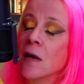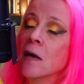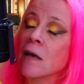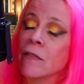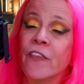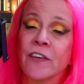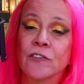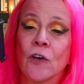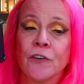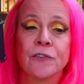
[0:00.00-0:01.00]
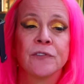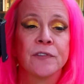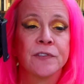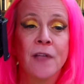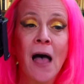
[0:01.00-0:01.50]
This also
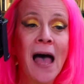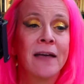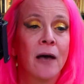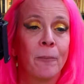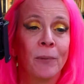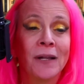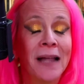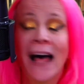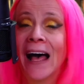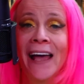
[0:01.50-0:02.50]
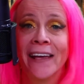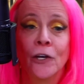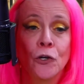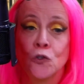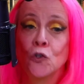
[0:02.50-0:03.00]
does not apply
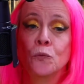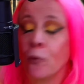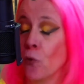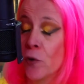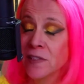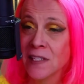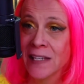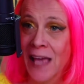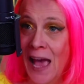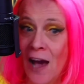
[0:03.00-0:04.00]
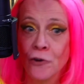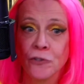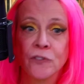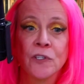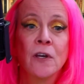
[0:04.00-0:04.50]
to pointing
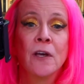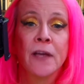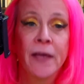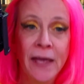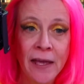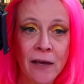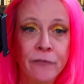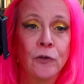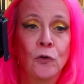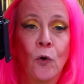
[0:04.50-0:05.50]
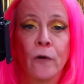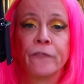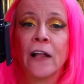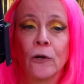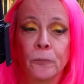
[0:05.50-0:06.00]
out if your
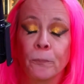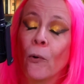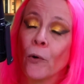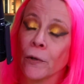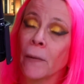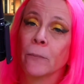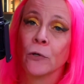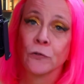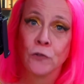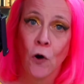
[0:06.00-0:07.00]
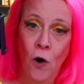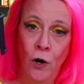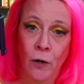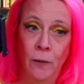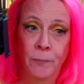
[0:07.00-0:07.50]
fellow board members
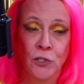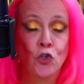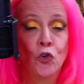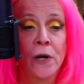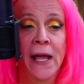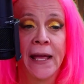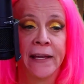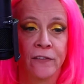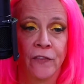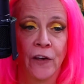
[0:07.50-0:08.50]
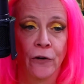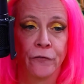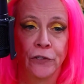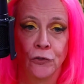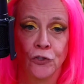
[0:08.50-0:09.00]
are betraying their
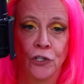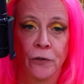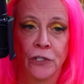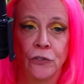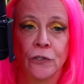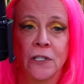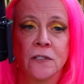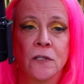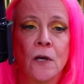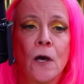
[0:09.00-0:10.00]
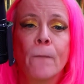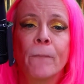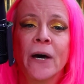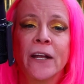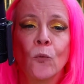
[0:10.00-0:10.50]
fiduciary duties,
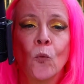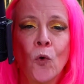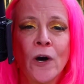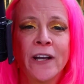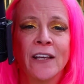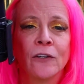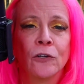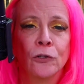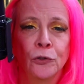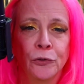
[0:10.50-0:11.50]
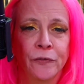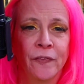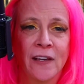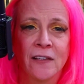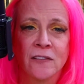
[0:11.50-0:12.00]
but it would include
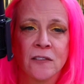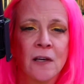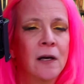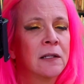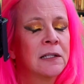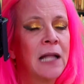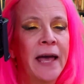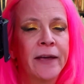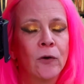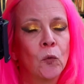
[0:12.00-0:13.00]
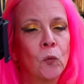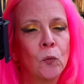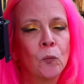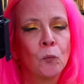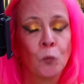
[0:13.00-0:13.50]
things like
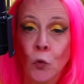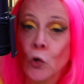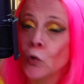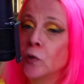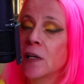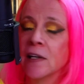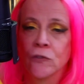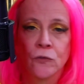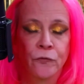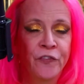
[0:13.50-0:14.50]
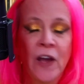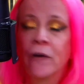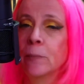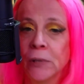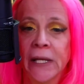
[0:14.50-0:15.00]
rudeness,
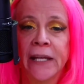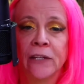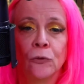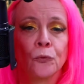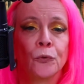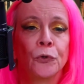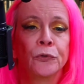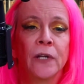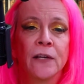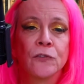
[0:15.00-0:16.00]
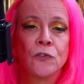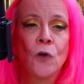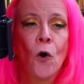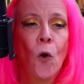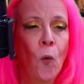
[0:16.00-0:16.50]
very blatant rudeness,
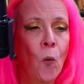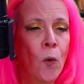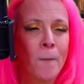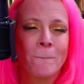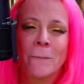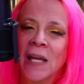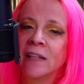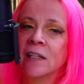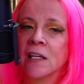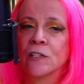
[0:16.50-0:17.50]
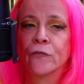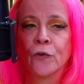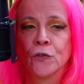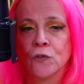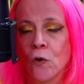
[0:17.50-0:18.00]
or meanness
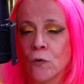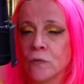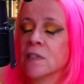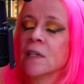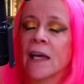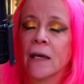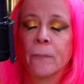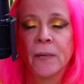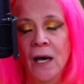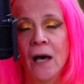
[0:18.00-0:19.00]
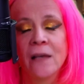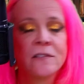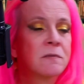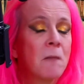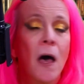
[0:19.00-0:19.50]
for its own sake
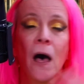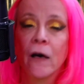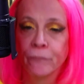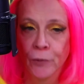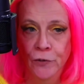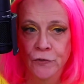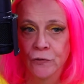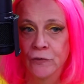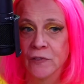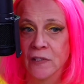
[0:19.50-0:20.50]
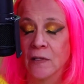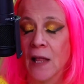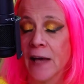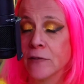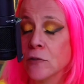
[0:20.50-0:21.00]
because of personal
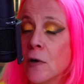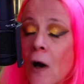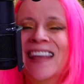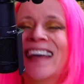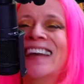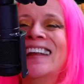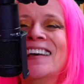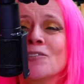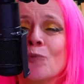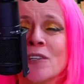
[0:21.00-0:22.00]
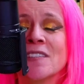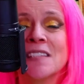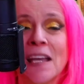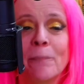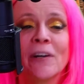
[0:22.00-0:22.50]
dislikes. It is what's
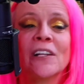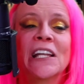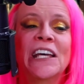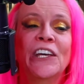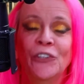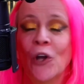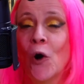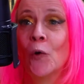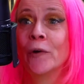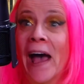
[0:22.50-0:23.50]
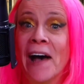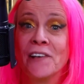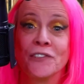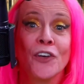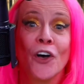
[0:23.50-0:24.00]
typically known
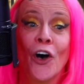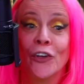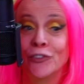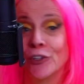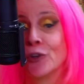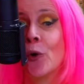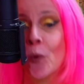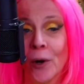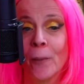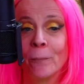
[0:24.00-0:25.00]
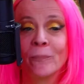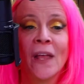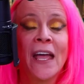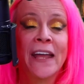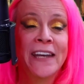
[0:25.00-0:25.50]
as decorum.
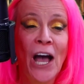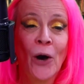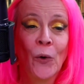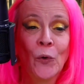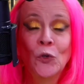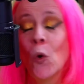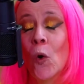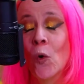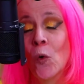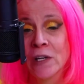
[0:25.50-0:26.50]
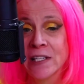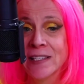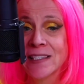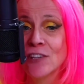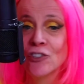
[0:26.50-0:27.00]
Now, your
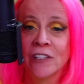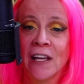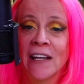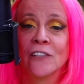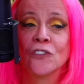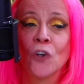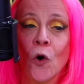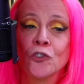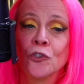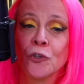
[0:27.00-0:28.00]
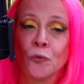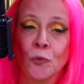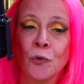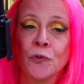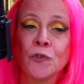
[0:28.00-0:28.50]
organization and its culture and
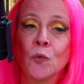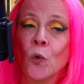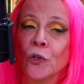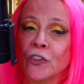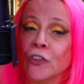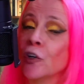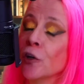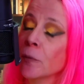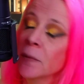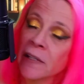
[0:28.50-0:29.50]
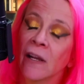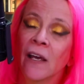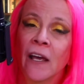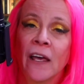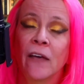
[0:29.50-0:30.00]
rules will determine
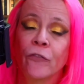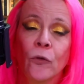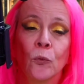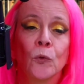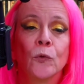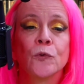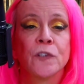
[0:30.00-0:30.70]
if the rules of